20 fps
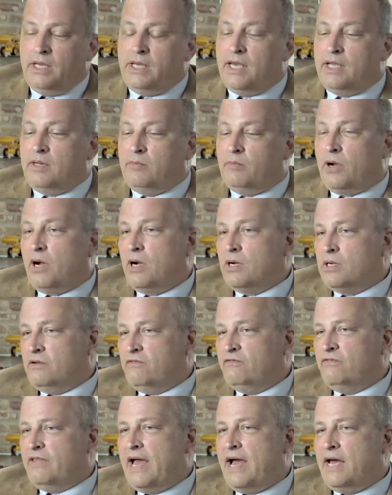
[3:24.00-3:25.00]
And part
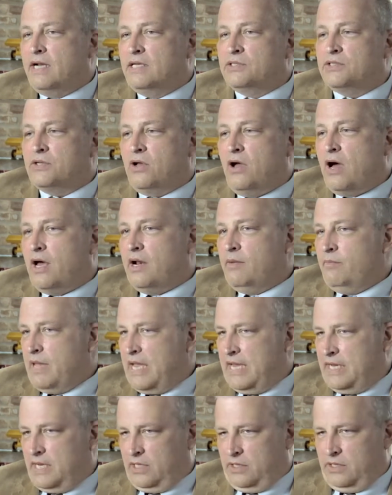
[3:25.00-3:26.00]
of that is
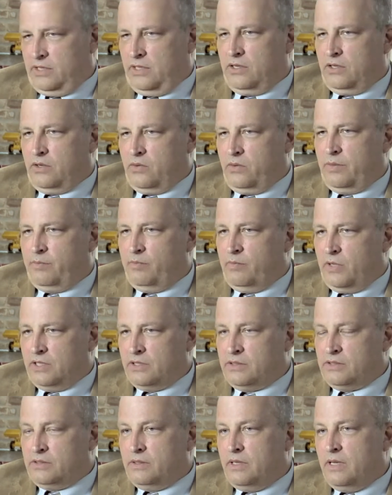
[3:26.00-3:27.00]
automating the
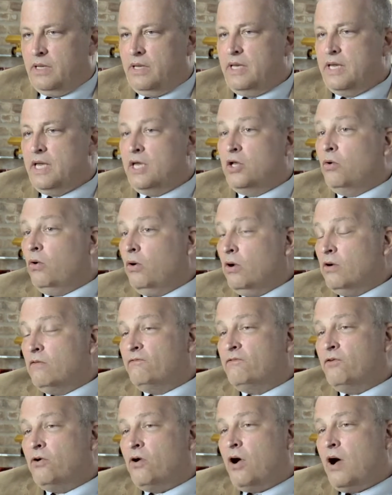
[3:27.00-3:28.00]
equipment. In order
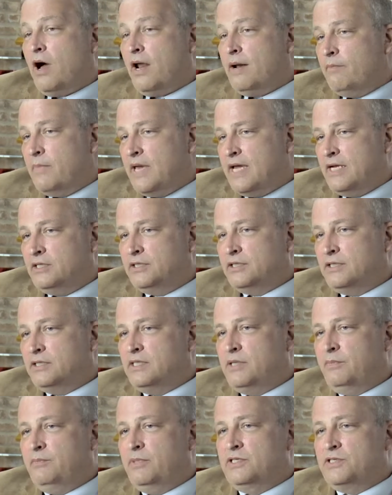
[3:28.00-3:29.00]
for automation
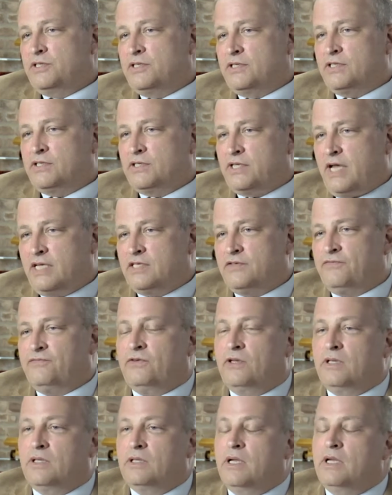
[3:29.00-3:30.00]
to be
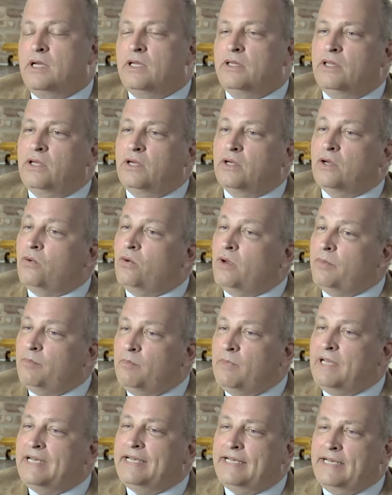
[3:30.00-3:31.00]
successful, the
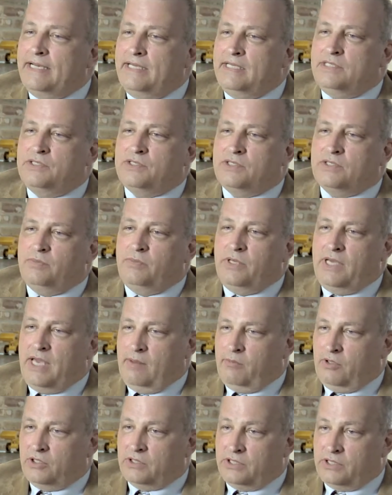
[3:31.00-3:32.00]
equipment needs to be
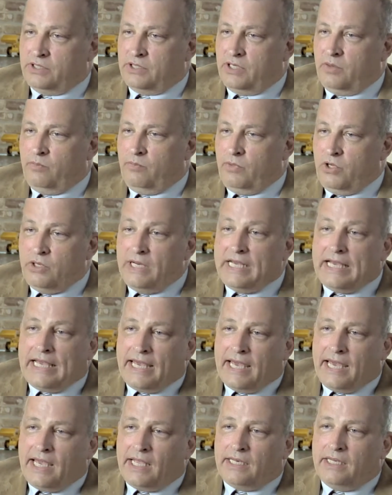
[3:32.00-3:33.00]
able to
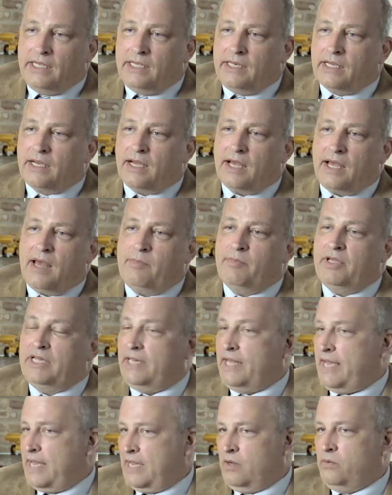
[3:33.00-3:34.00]
communicate in a common
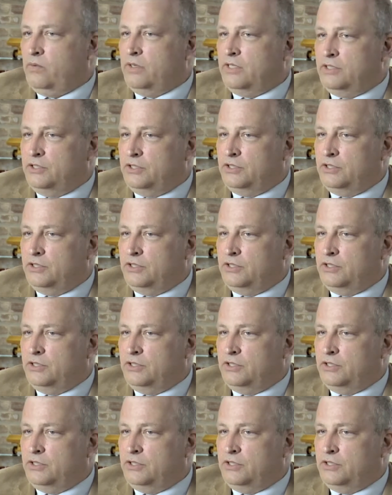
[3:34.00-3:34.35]
language.